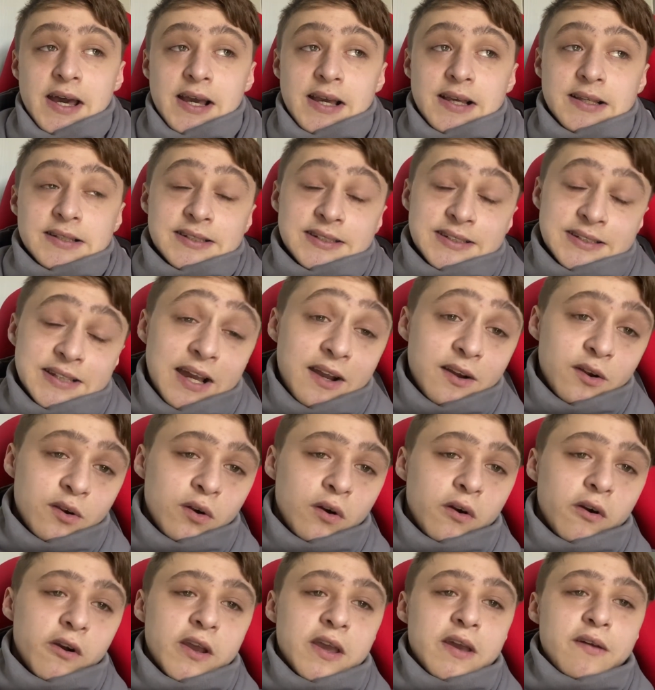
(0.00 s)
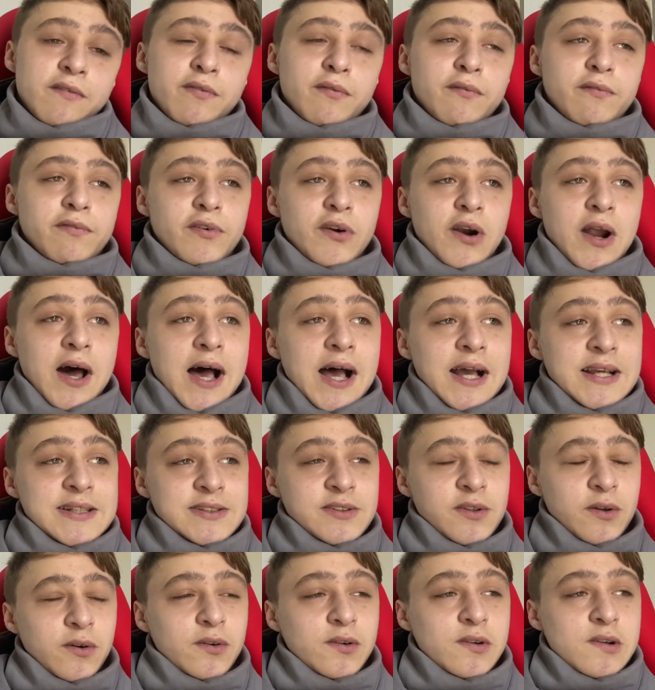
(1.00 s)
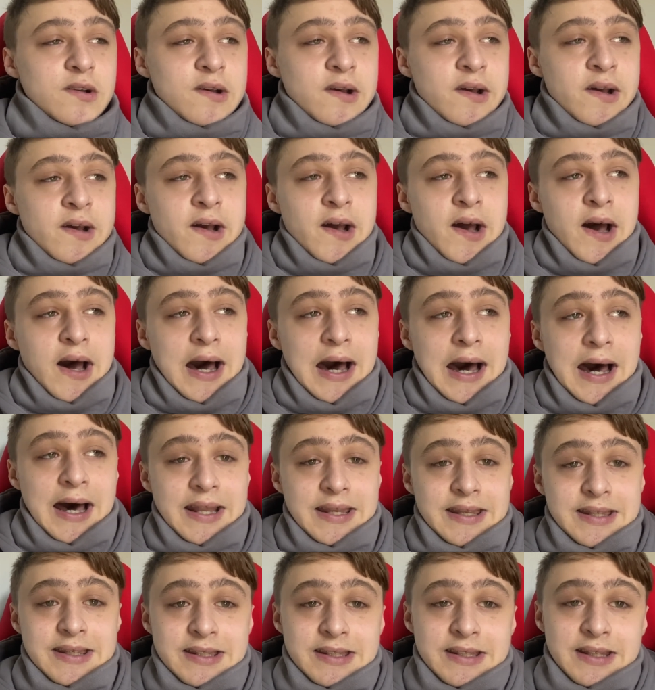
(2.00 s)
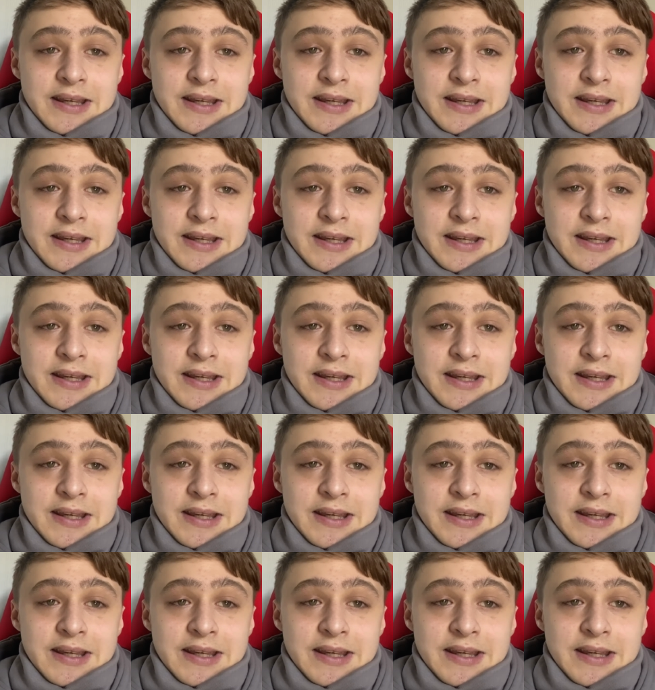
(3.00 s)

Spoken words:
Stan Kroenke for Arsenal, and